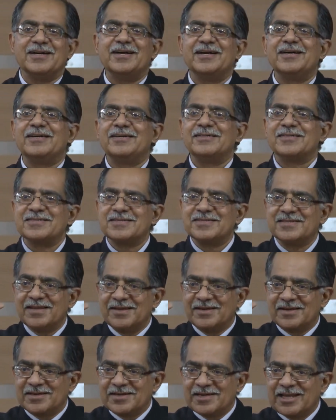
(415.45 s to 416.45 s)

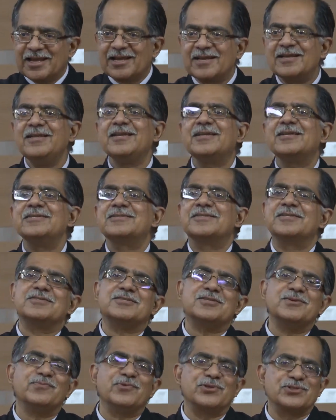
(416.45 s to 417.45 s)
a technical
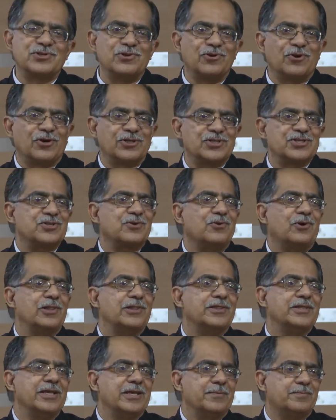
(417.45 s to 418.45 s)
system was launched
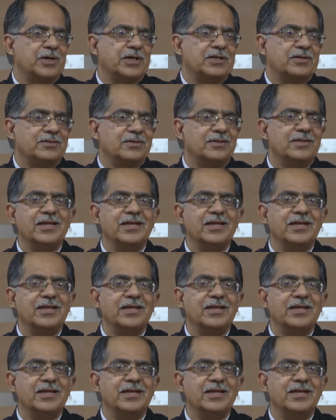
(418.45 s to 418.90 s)
called DEPA.